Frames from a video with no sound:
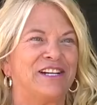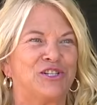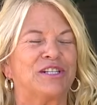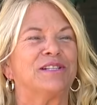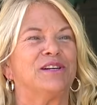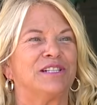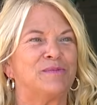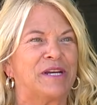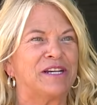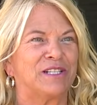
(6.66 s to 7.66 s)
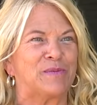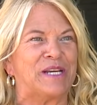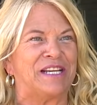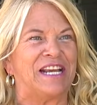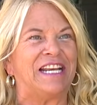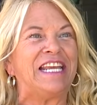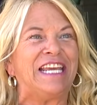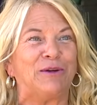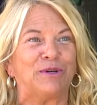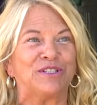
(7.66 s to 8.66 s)
I just lost my husband, and
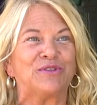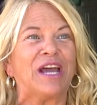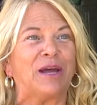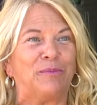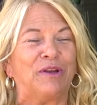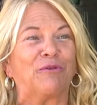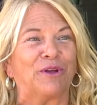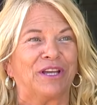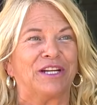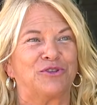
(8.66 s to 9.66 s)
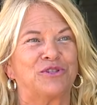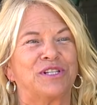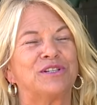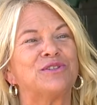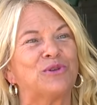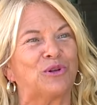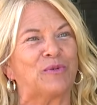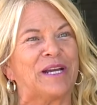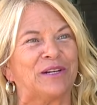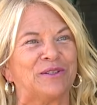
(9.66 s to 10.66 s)
he had been really interested in solar
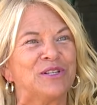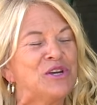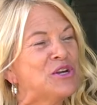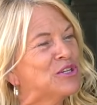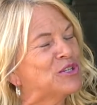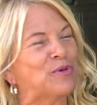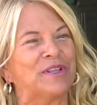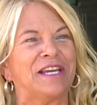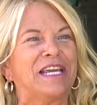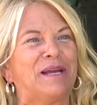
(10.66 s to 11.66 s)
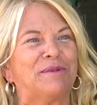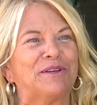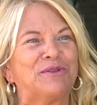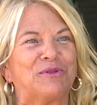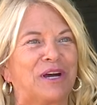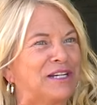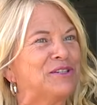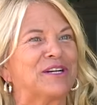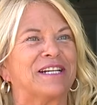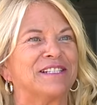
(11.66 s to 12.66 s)
panels, so when they came to the door, I
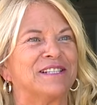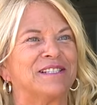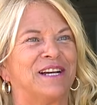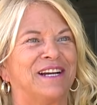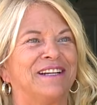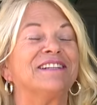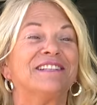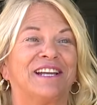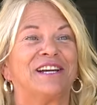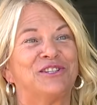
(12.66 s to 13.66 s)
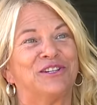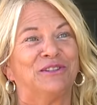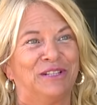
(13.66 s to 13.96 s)
took it as a sign that I should